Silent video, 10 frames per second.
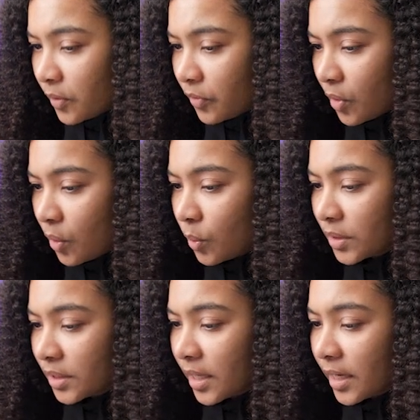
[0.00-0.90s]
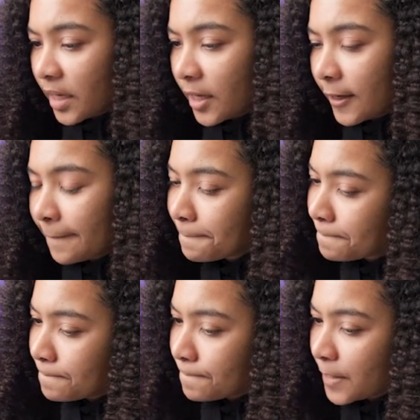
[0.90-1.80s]
So we'll say,
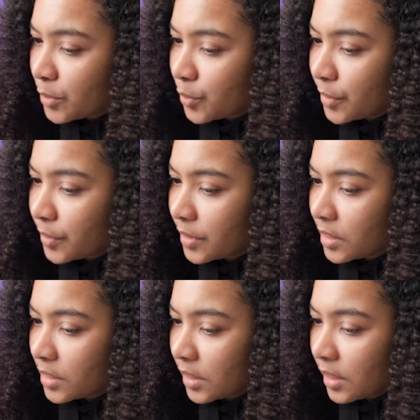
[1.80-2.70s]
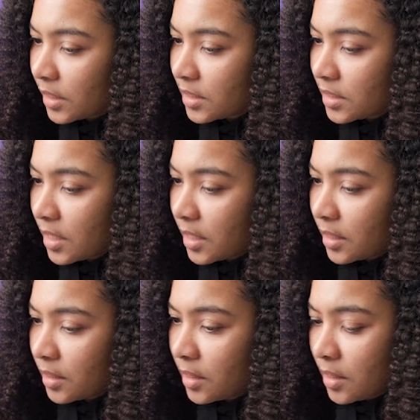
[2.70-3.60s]
how should we do this? Let's say
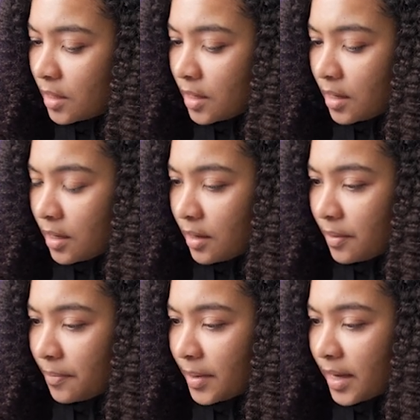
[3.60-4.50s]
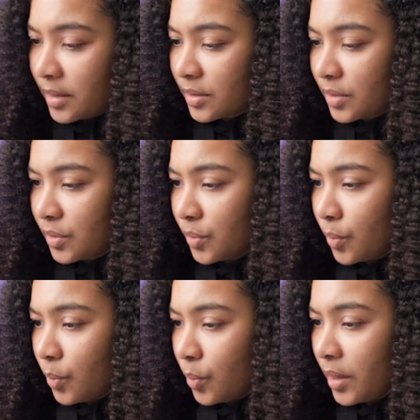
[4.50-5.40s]
style, max
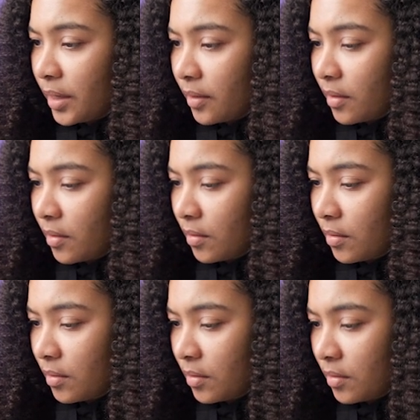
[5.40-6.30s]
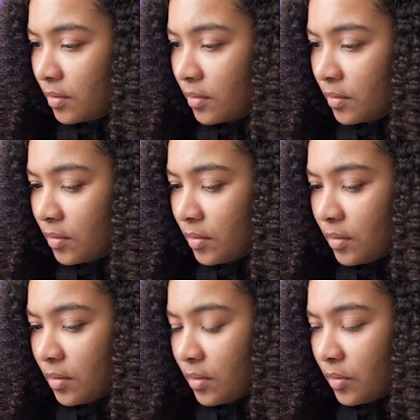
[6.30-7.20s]
width
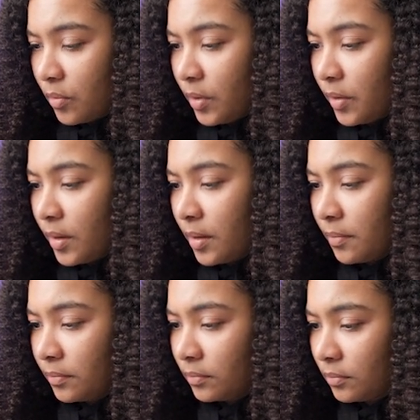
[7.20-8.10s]
3 rem.